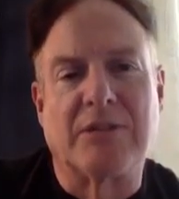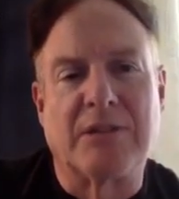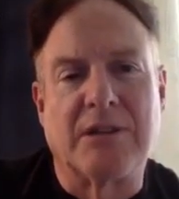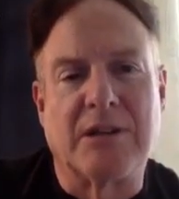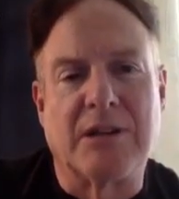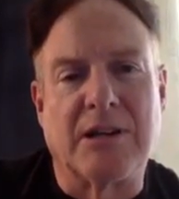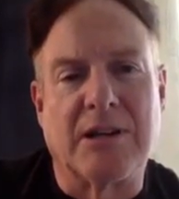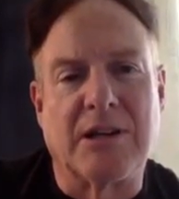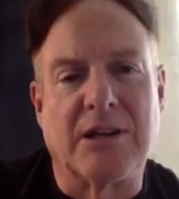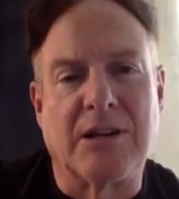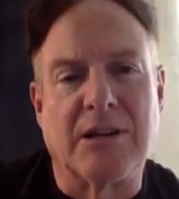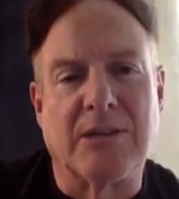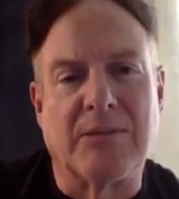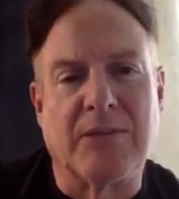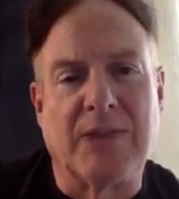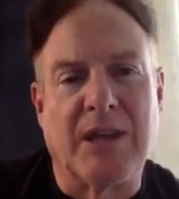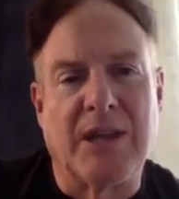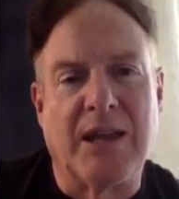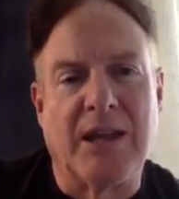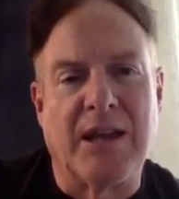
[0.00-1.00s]

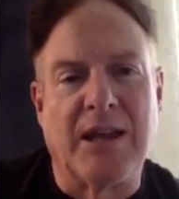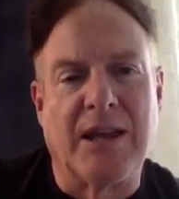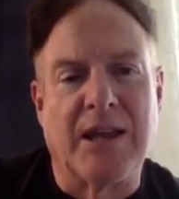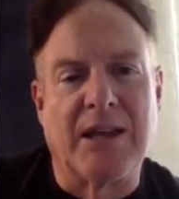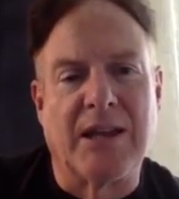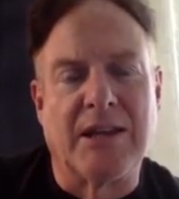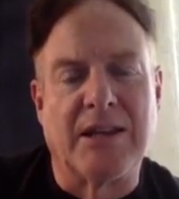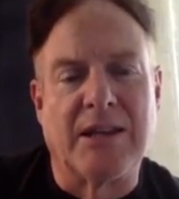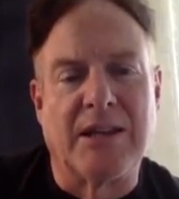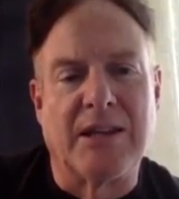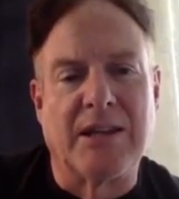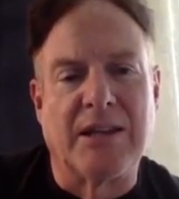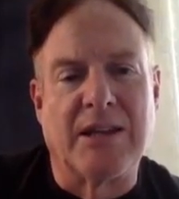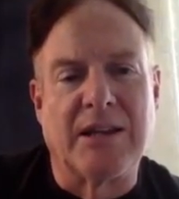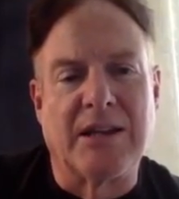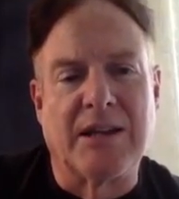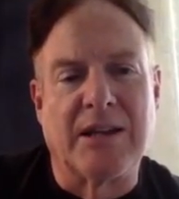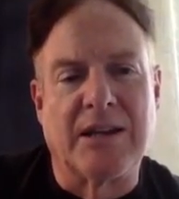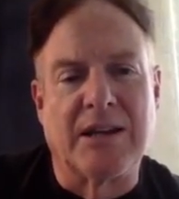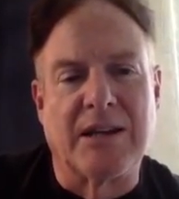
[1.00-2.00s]
And
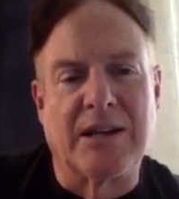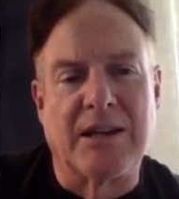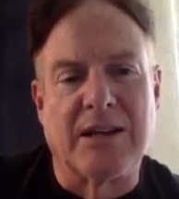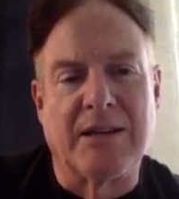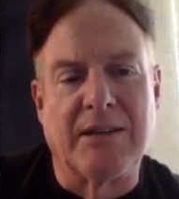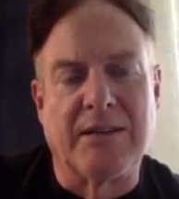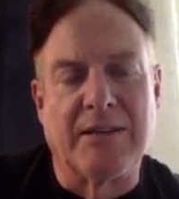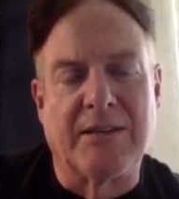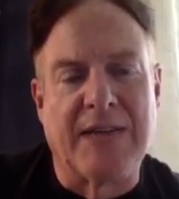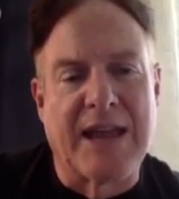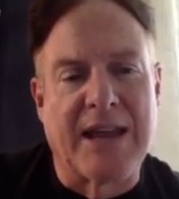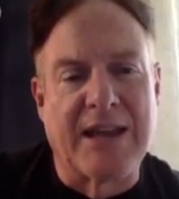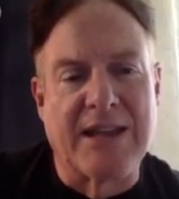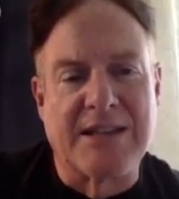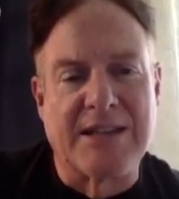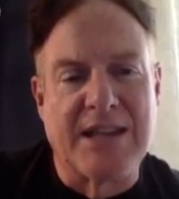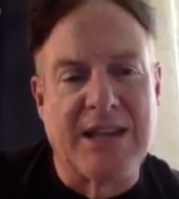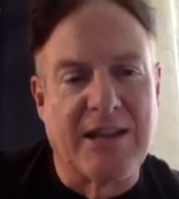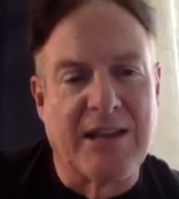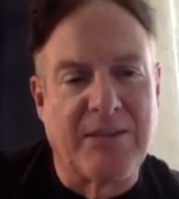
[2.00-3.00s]
that can
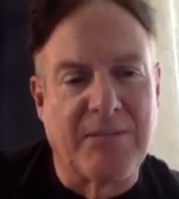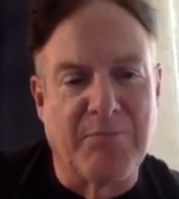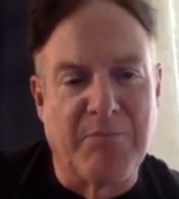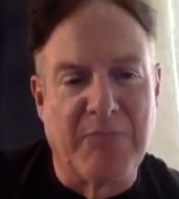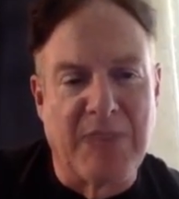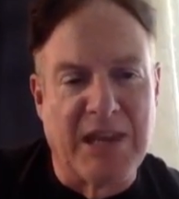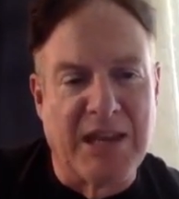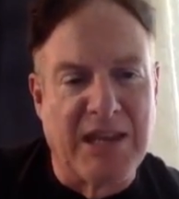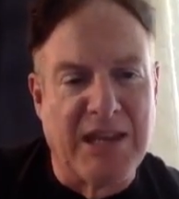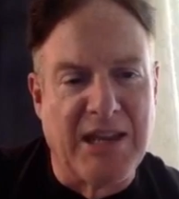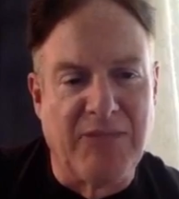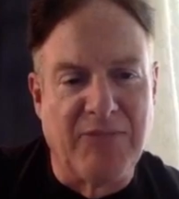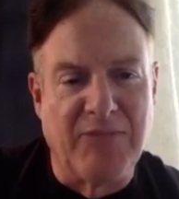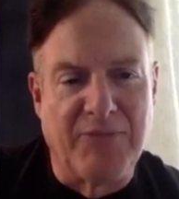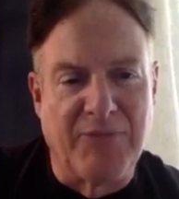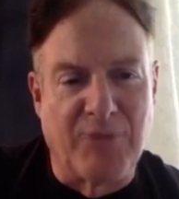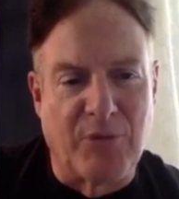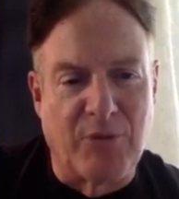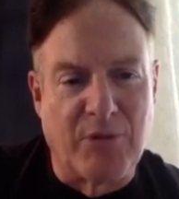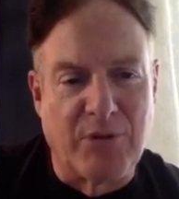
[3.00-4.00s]
take many
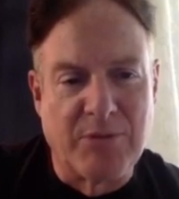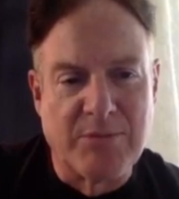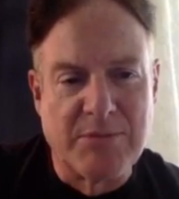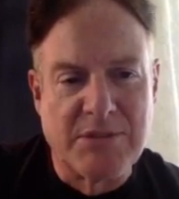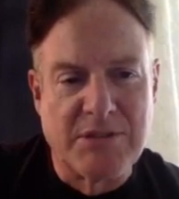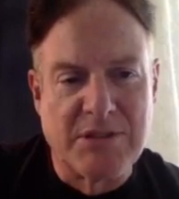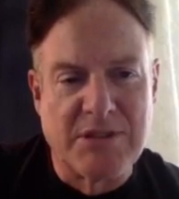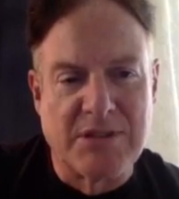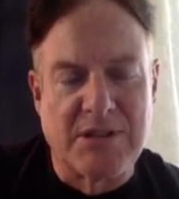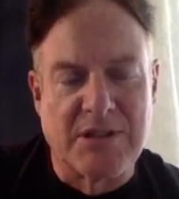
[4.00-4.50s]
forms.